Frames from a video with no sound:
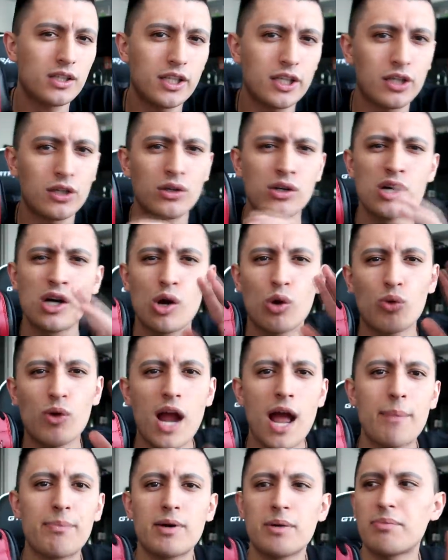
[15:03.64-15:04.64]
little
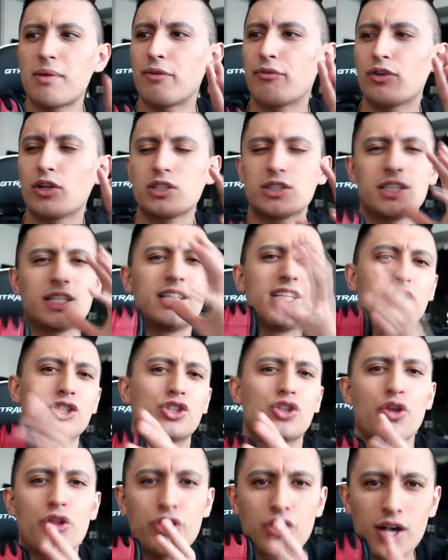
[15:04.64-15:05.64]
wrap up, my first
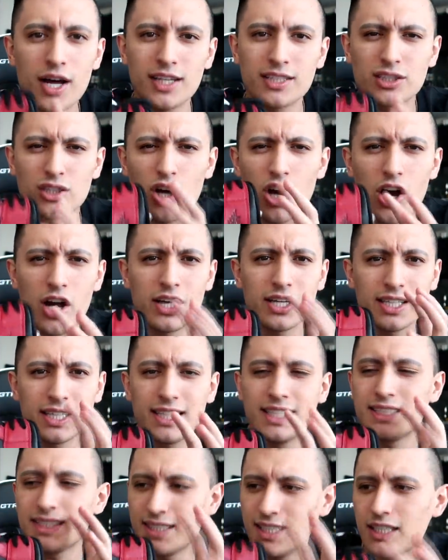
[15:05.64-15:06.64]
initial thoughts on
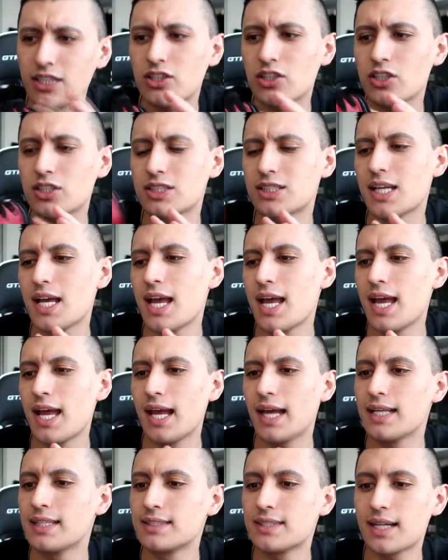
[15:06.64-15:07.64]
these sneakers
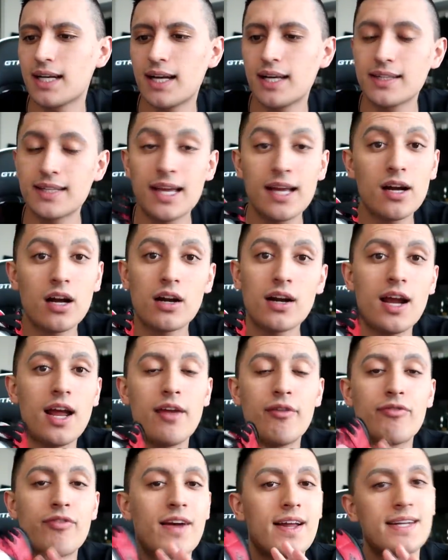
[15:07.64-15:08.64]
is uh, they are
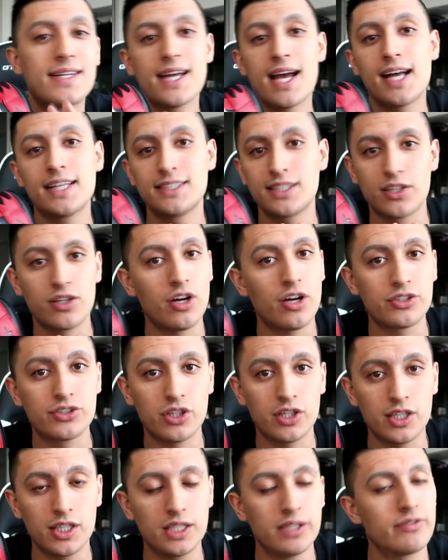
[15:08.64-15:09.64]
a fantastic
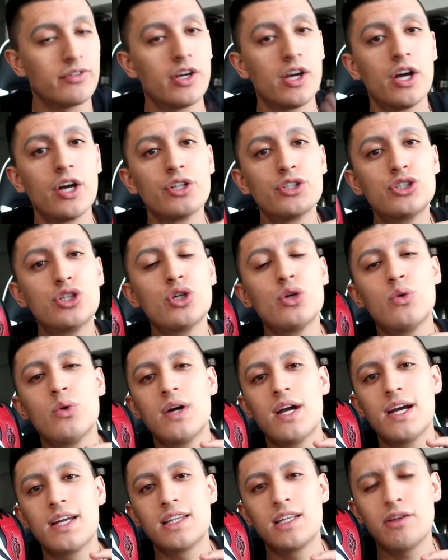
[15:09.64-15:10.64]
alternative
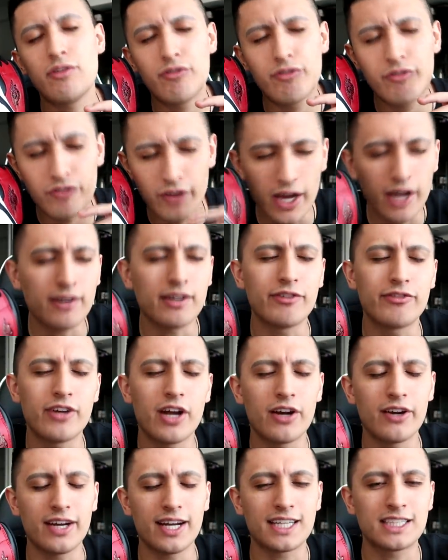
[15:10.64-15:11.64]
to the very, very